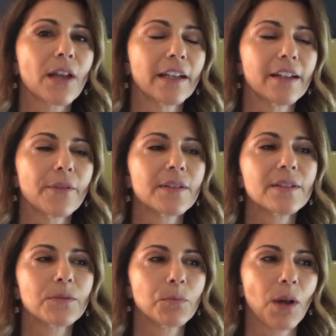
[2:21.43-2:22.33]
I know
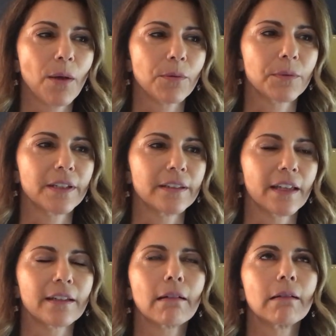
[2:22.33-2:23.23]
this is probably
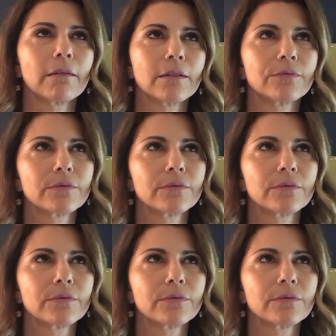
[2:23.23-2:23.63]
like, oh,